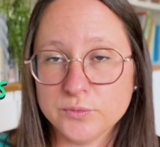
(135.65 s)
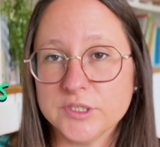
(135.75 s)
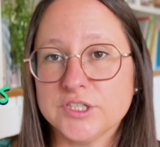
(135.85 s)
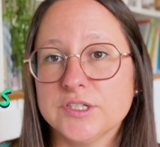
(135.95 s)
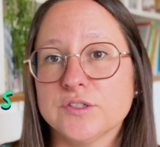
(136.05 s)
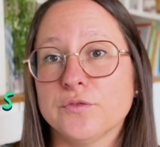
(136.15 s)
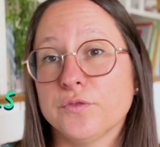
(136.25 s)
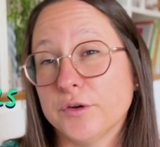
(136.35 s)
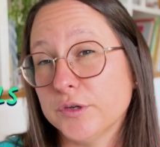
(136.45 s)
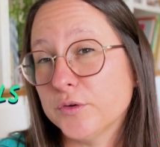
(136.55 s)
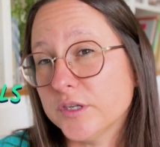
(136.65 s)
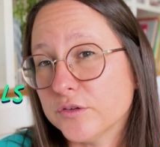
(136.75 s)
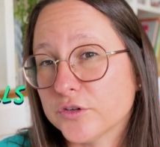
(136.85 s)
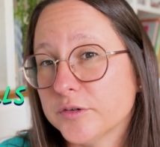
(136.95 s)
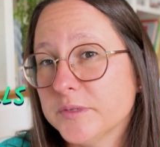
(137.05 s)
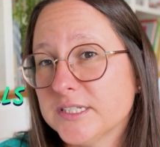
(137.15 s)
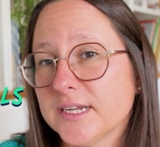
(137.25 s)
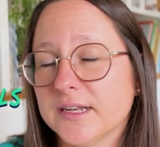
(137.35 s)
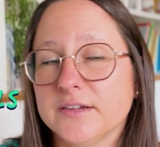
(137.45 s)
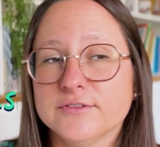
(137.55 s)
which is a very good
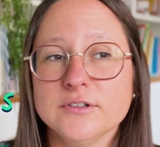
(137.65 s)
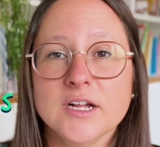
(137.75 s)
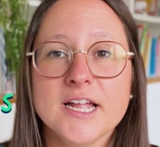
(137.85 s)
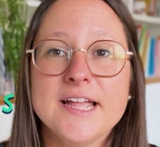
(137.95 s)
intermediate level,